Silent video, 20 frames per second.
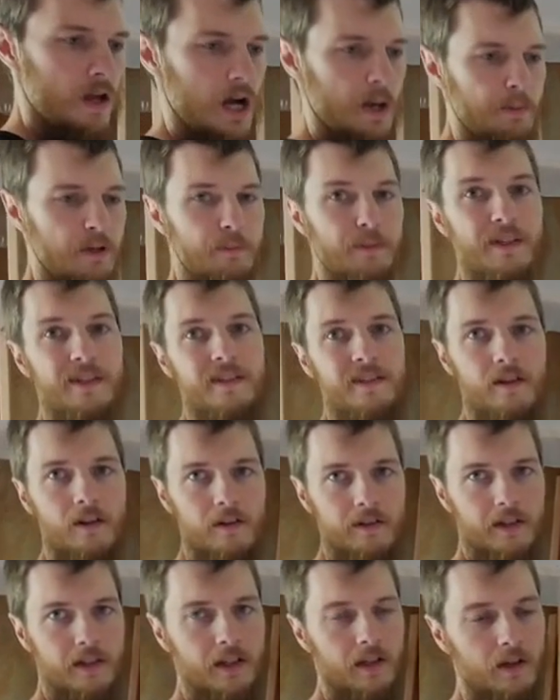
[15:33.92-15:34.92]
I'm going to be
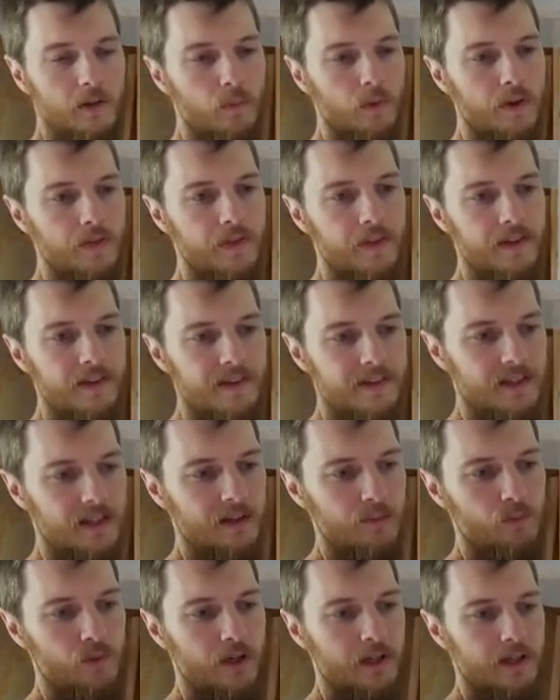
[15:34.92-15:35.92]
starting with this
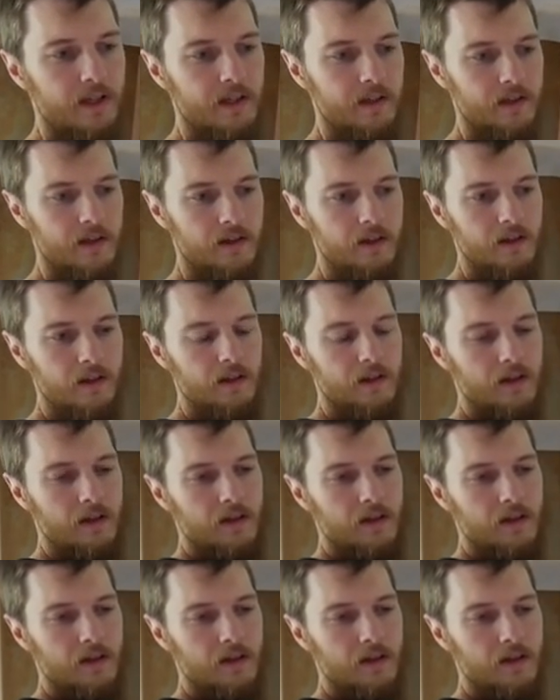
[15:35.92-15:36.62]
seam right here,